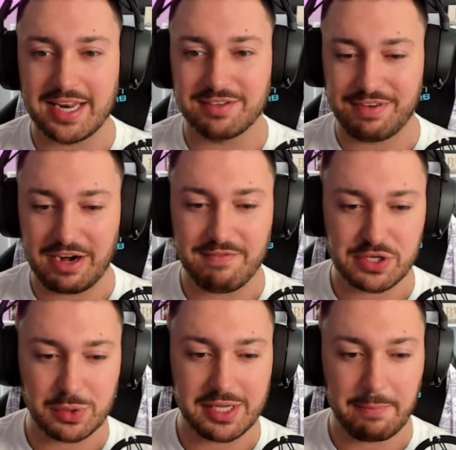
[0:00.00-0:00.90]
is very
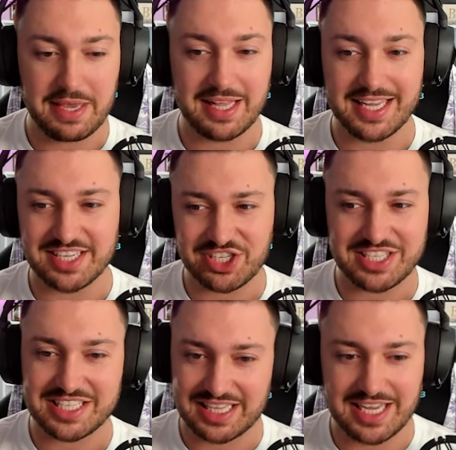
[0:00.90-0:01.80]
visually appealing, is just
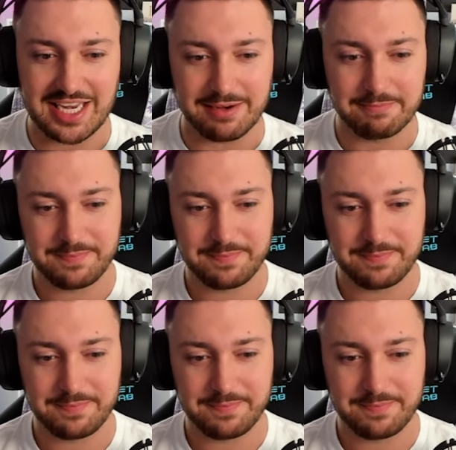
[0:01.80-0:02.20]
it's clean.